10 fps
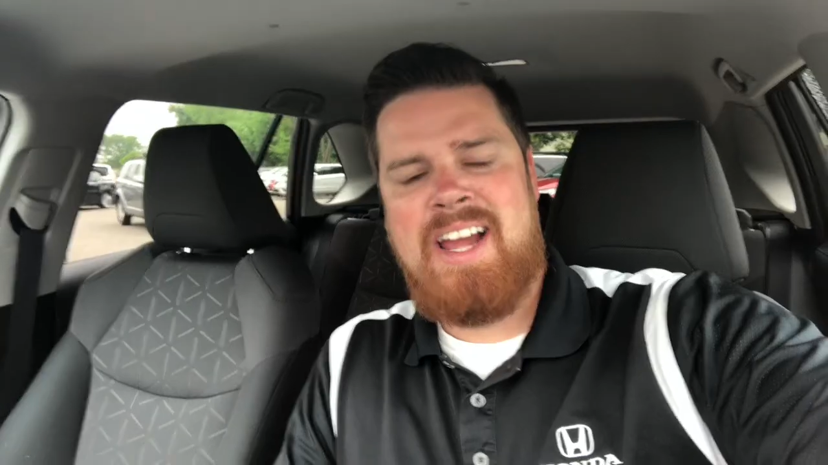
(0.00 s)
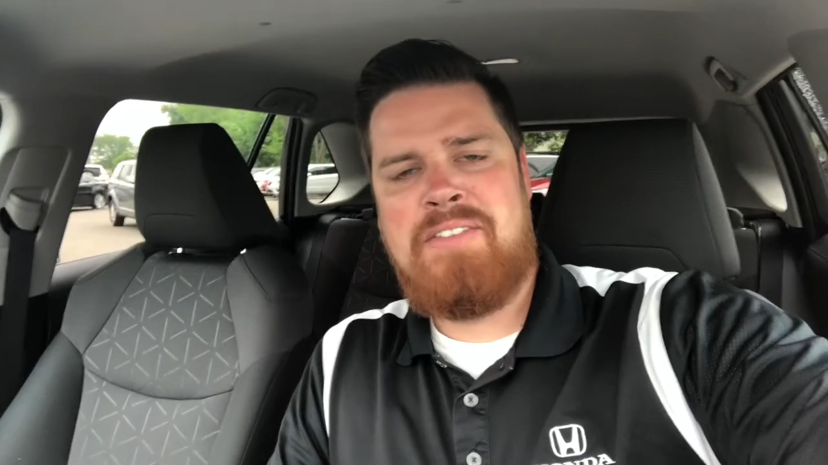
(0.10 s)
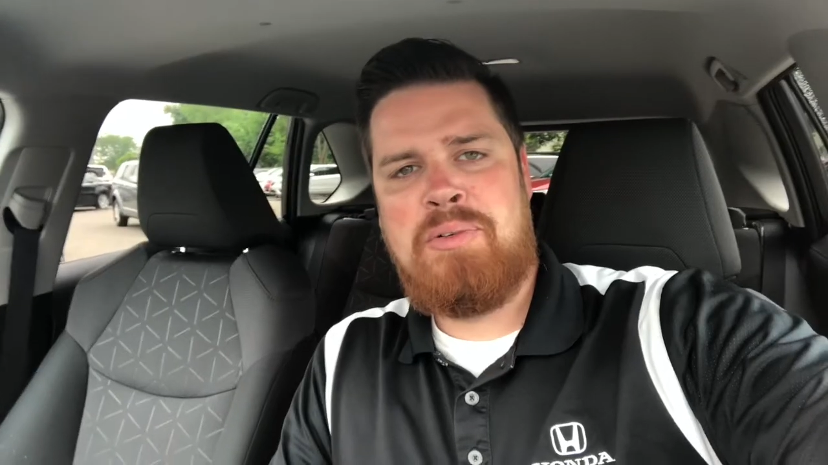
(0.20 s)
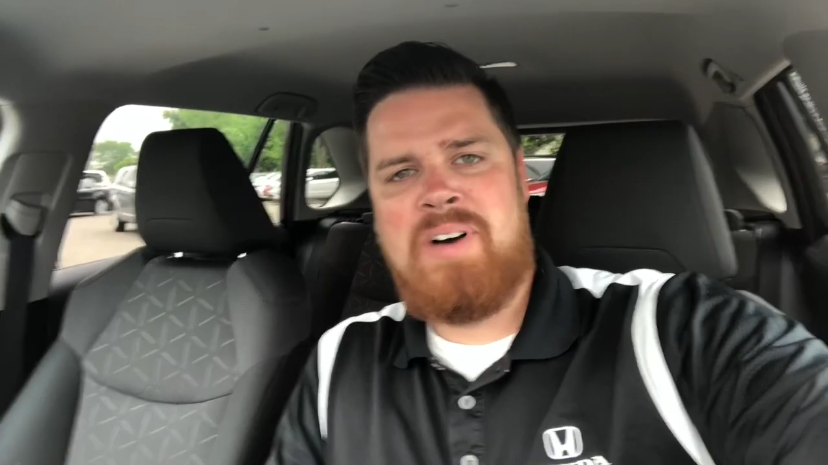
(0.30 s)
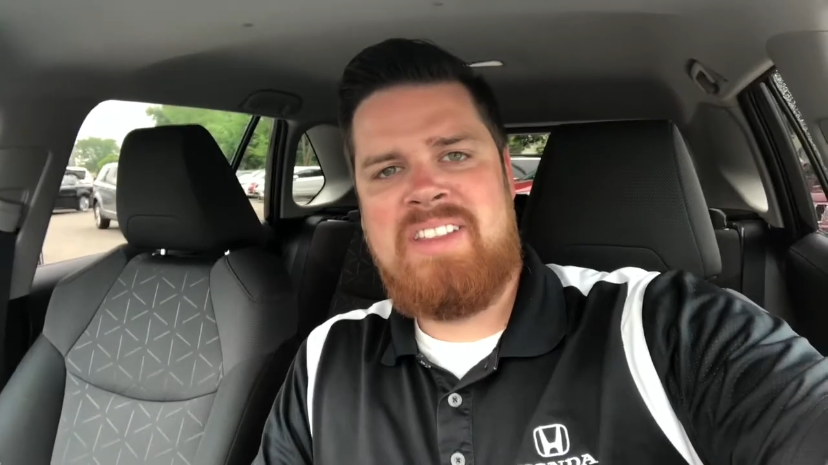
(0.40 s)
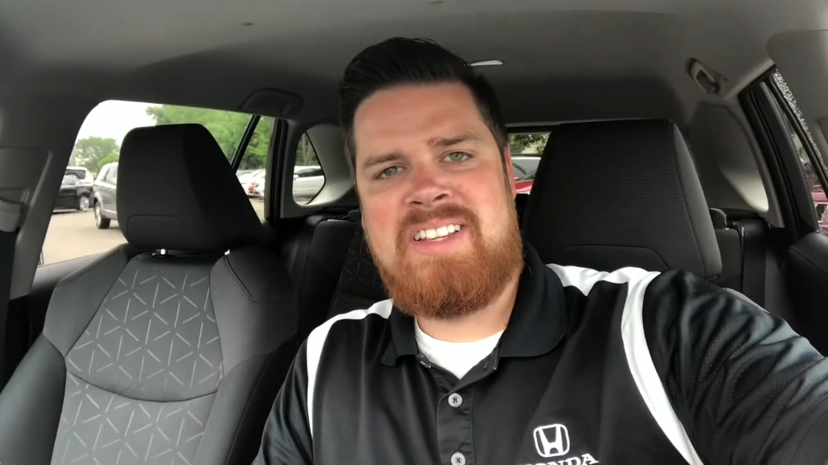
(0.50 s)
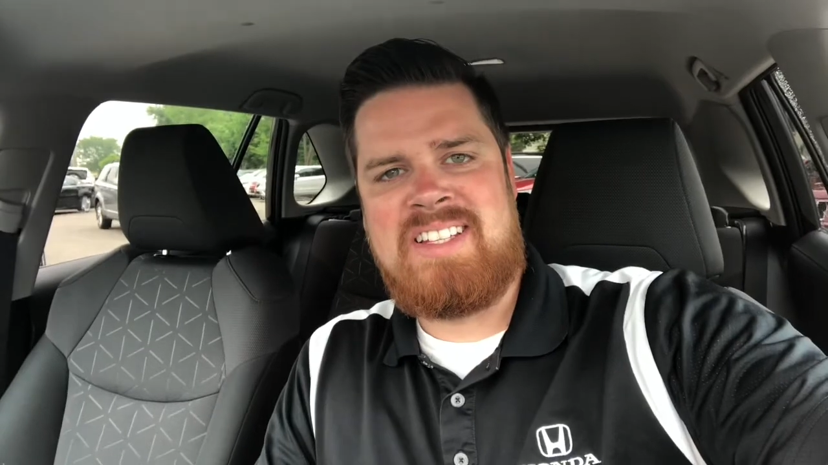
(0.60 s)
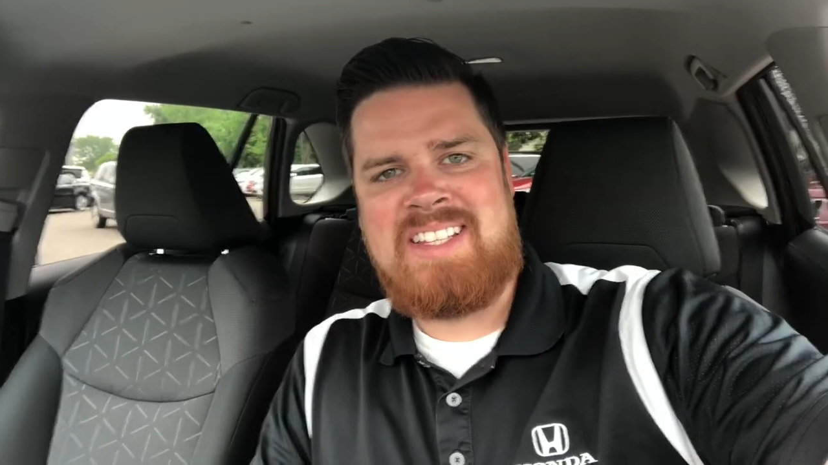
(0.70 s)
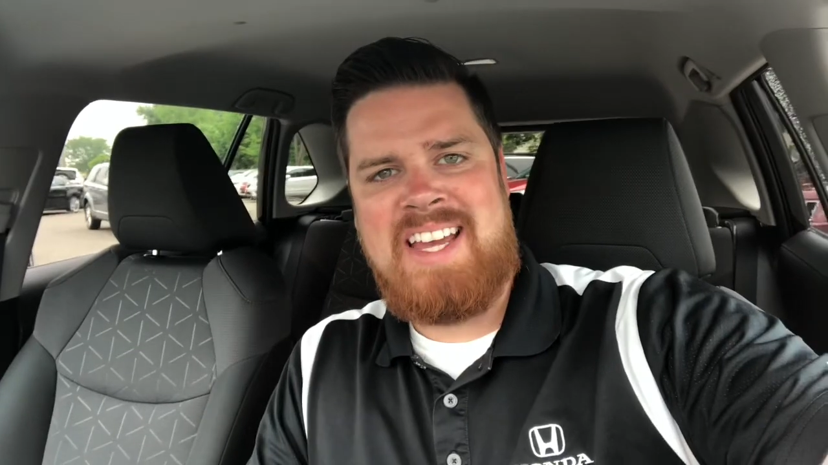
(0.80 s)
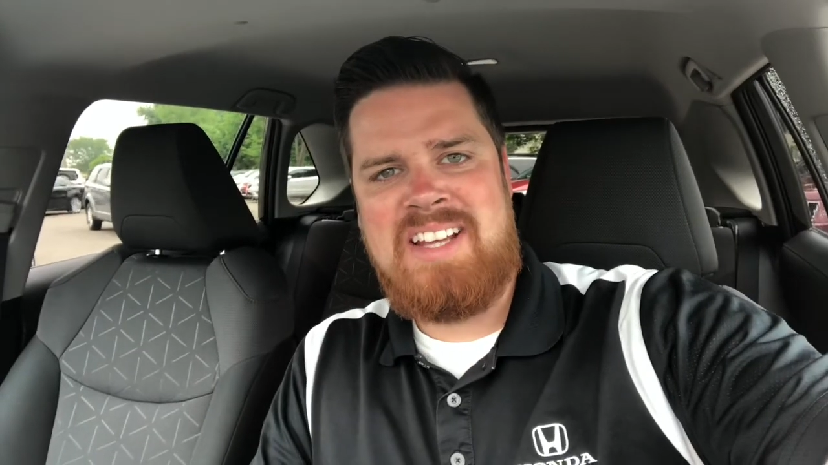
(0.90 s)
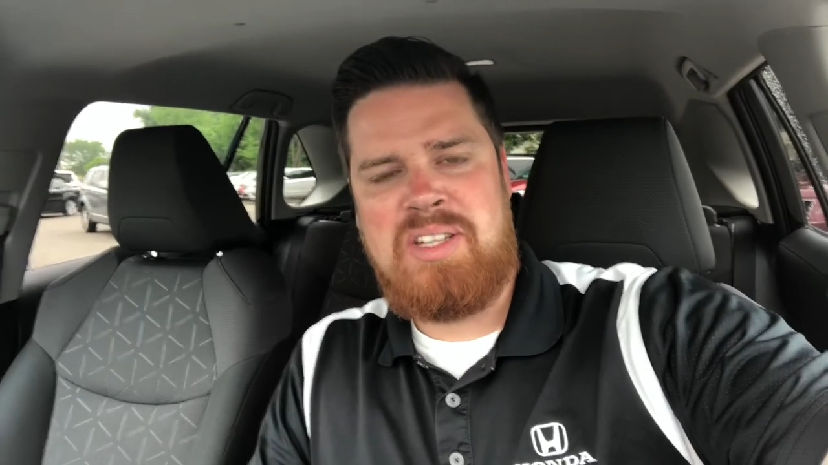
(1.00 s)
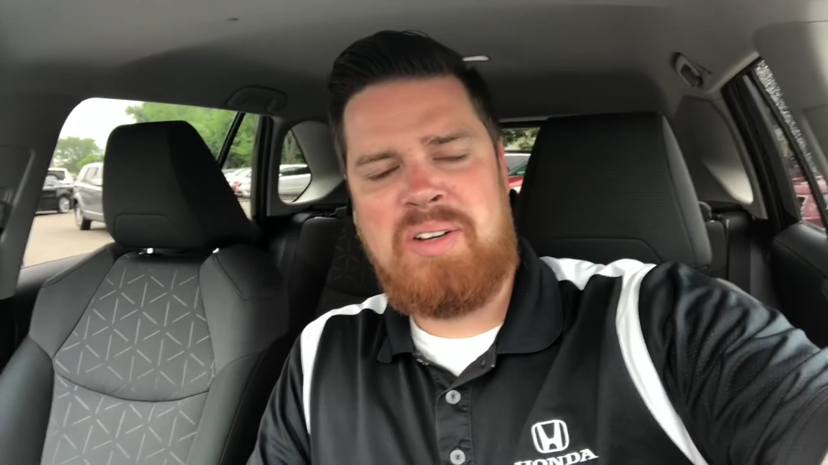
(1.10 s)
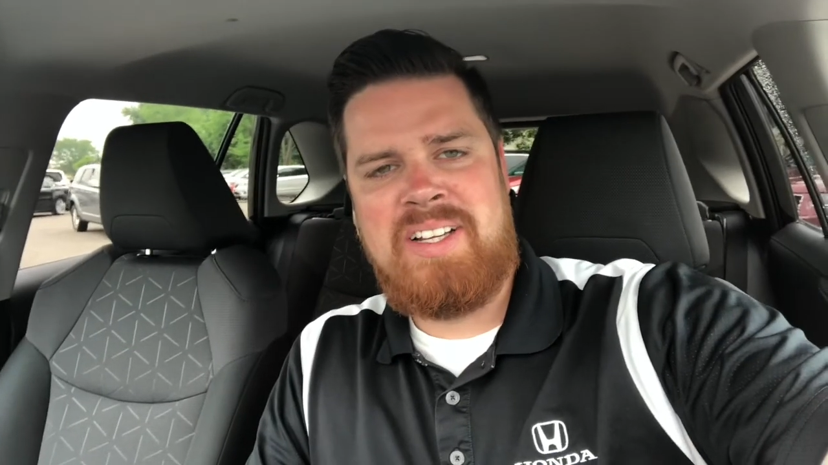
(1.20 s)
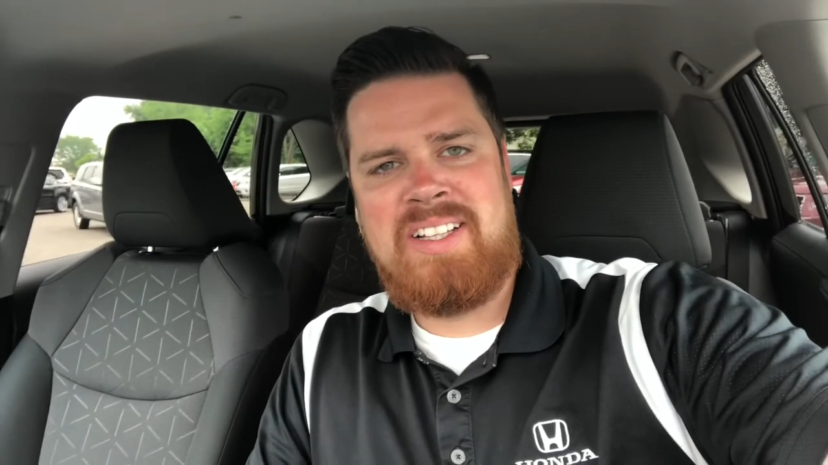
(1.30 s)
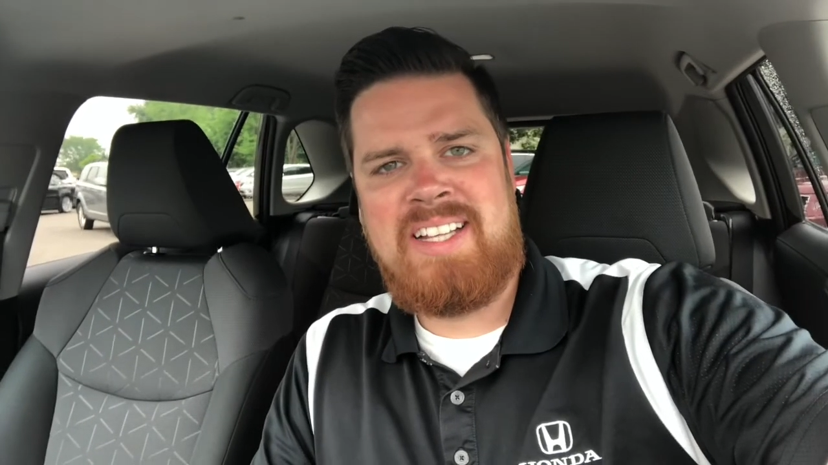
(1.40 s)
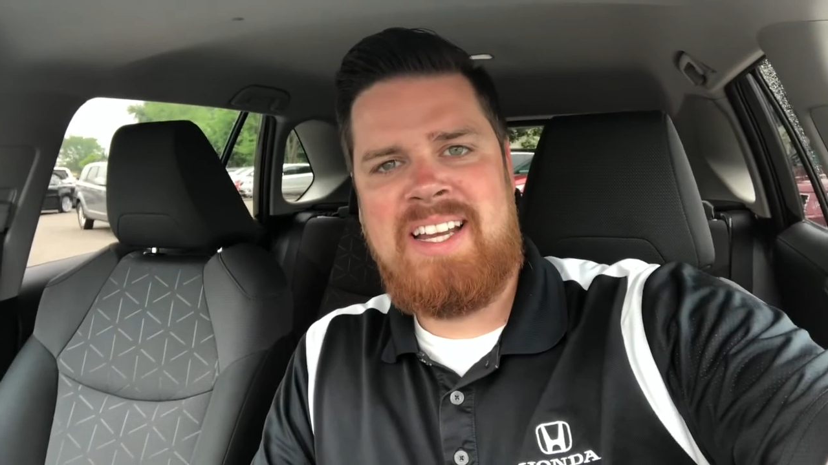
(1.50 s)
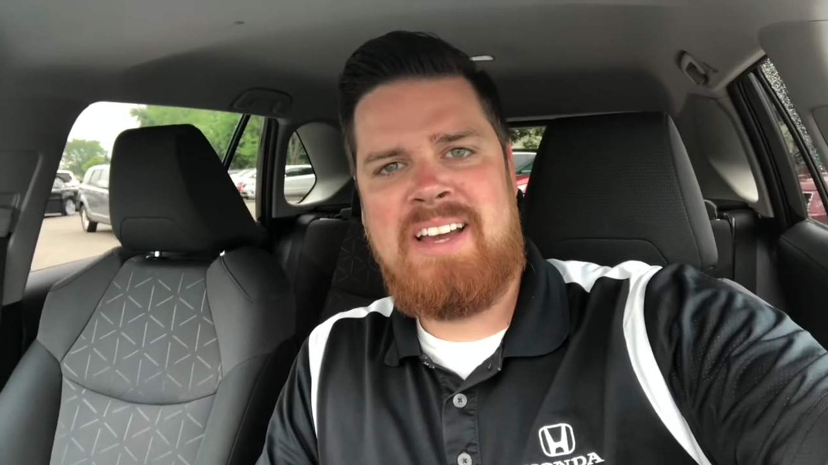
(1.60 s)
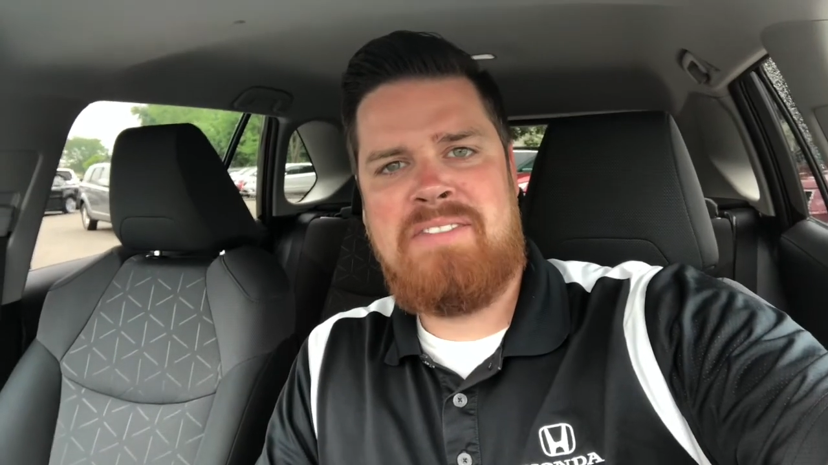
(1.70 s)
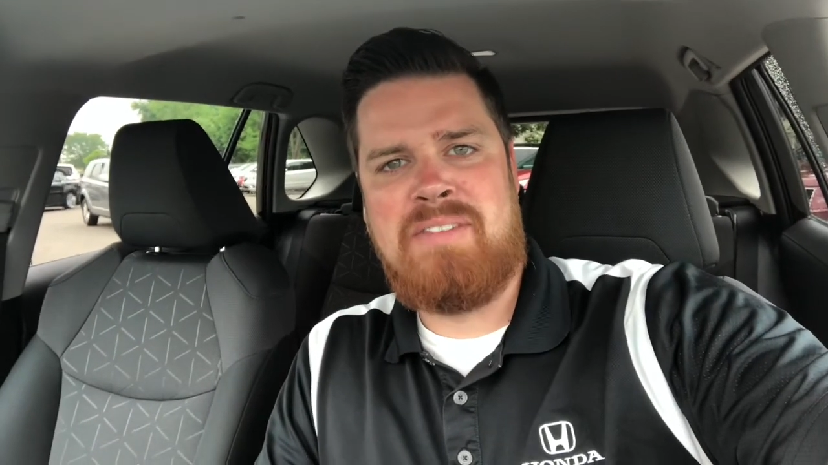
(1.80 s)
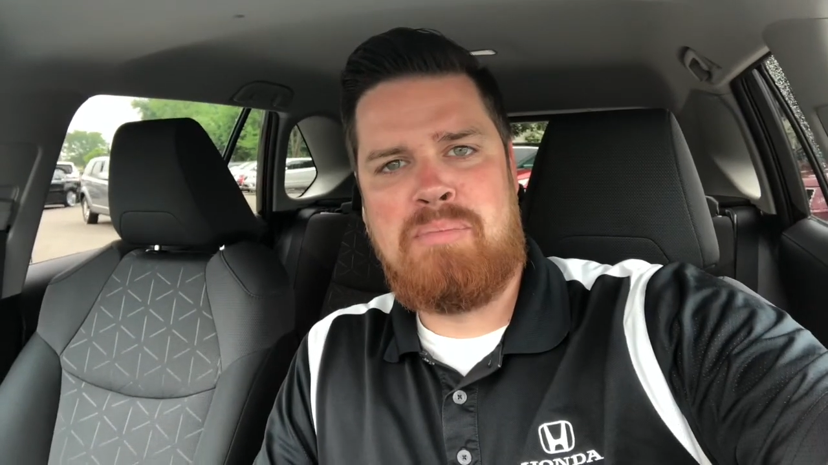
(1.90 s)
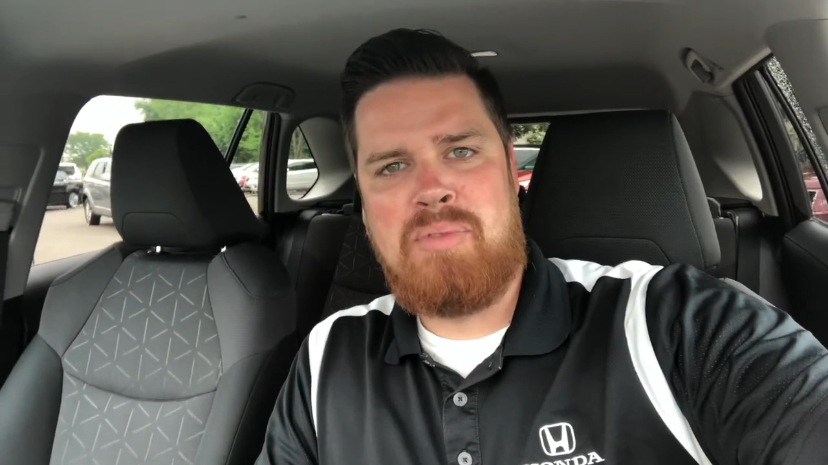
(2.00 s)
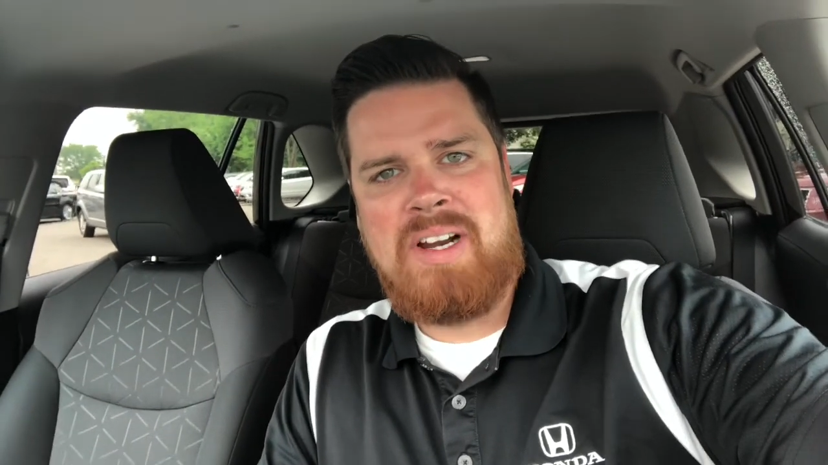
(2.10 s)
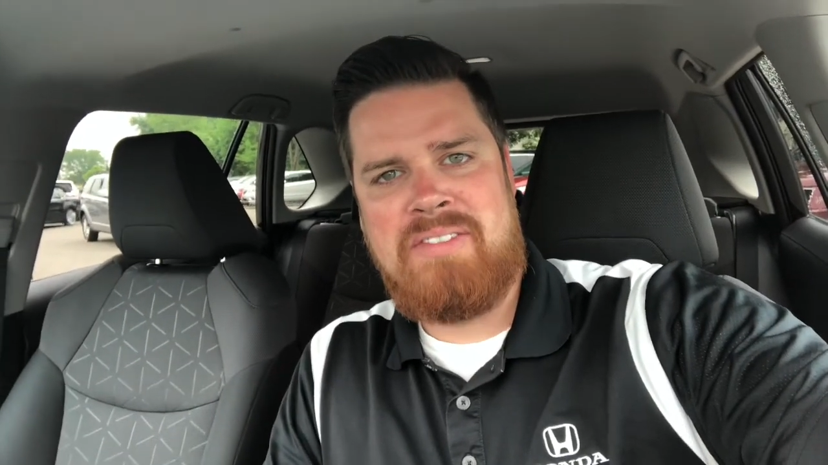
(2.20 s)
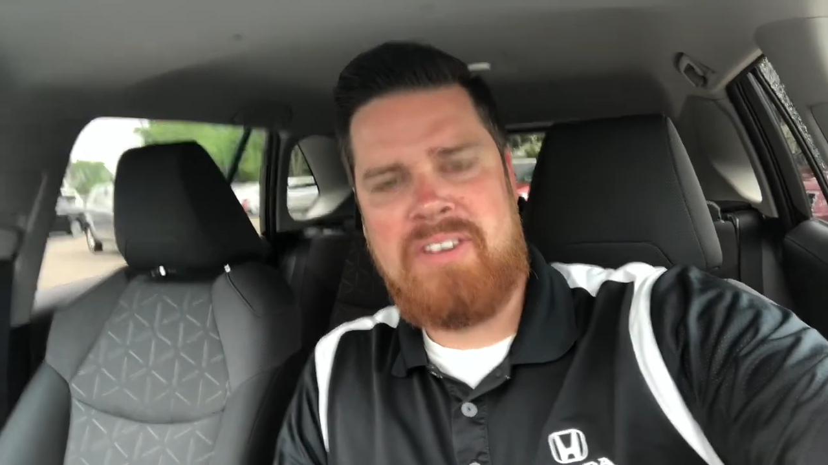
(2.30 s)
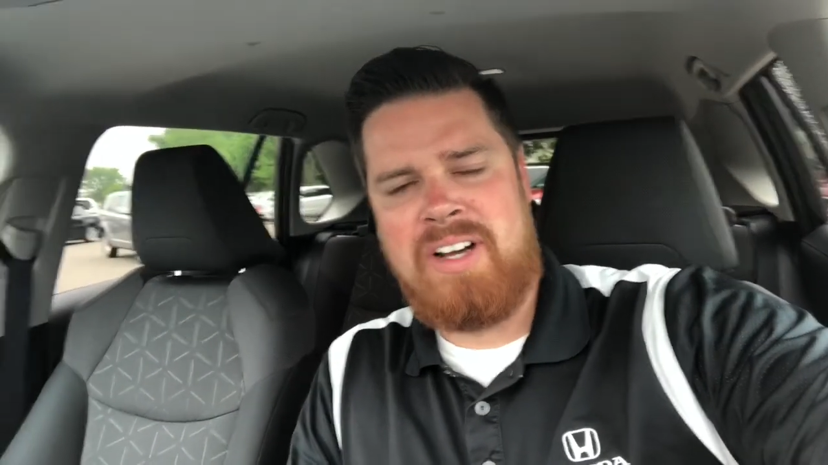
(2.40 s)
everyone, this is Casey O'Neill again from Brantford